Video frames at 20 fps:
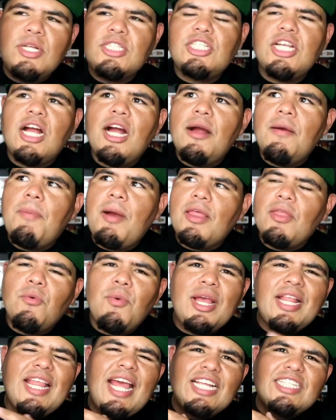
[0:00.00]
Which, uh, by
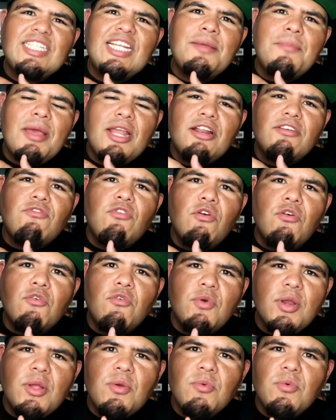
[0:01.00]
the way, they actually made a
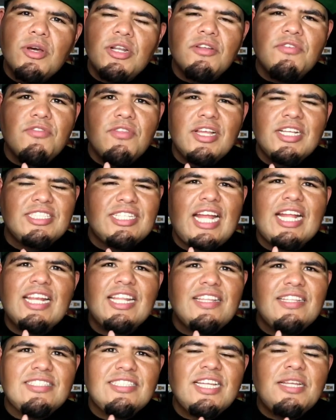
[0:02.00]
Wolverine one of
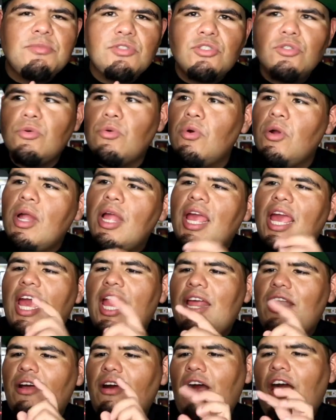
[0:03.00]
exactly the same too.
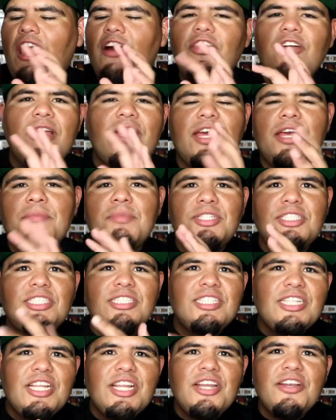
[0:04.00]
And all the
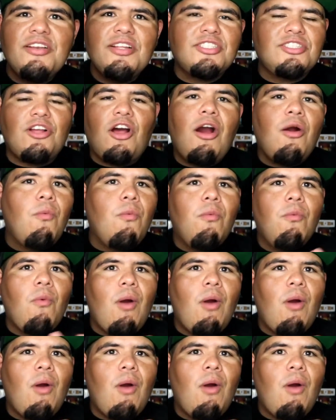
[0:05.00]
images in here, it's all